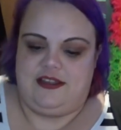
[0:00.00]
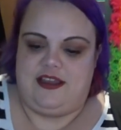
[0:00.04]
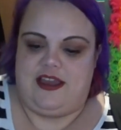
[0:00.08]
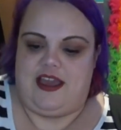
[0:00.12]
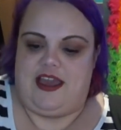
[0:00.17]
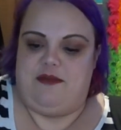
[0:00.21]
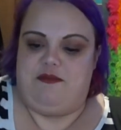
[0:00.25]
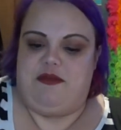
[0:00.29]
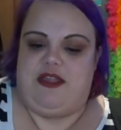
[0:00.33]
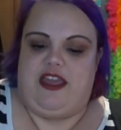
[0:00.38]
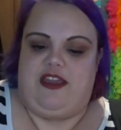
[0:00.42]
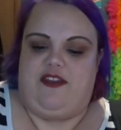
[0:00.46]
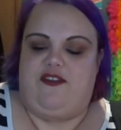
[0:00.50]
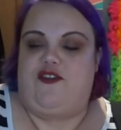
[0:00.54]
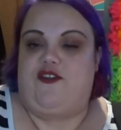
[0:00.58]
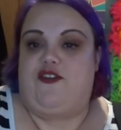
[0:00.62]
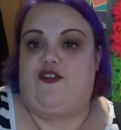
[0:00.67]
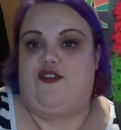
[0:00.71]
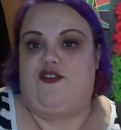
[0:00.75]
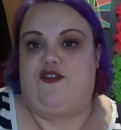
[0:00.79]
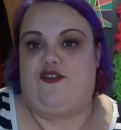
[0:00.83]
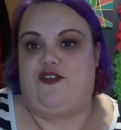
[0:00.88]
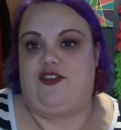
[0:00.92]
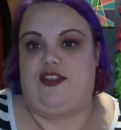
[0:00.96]
I'm like
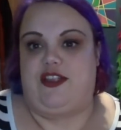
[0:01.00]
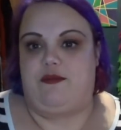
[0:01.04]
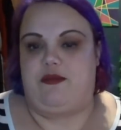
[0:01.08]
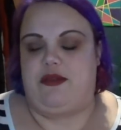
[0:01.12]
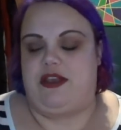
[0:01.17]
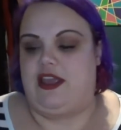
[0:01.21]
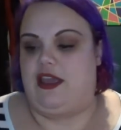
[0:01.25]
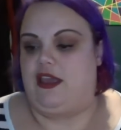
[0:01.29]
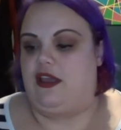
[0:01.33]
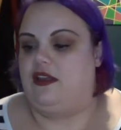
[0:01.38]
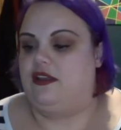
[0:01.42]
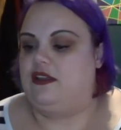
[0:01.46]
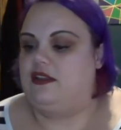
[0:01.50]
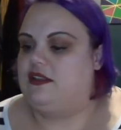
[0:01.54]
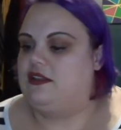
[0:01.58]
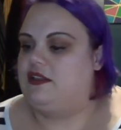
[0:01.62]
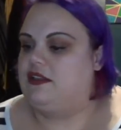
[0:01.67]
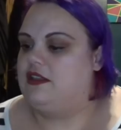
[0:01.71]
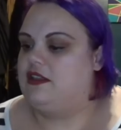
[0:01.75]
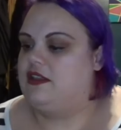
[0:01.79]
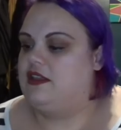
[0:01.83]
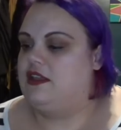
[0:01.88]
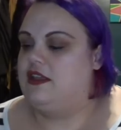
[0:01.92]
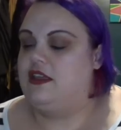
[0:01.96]
flipping out.
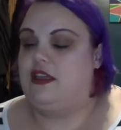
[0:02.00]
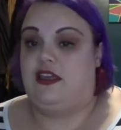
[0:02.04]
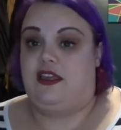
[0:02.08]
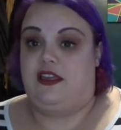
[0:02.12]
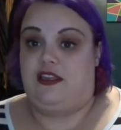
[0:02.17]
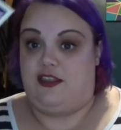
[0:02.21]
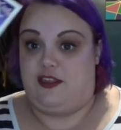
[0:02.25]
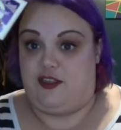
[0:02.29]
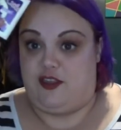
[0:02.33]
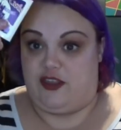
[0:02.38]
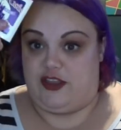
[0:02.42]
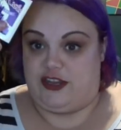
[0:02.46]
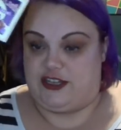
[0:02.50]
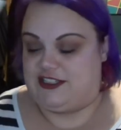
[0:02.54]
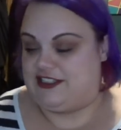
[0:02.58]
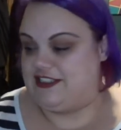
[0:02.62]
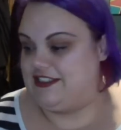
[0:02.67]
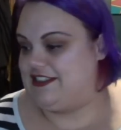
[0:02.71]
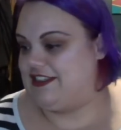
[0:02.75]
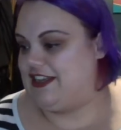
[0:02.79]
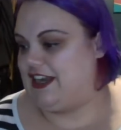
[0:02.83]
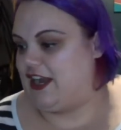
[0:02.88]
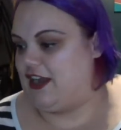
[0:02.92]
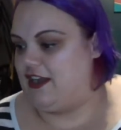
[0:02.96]
So there's the
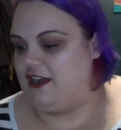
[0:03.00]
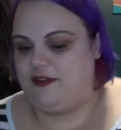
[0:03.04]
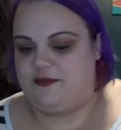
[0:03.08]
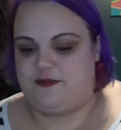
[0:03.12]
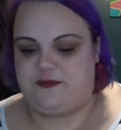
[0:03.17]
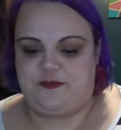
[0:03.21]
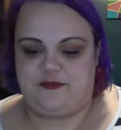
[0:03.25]
sticker.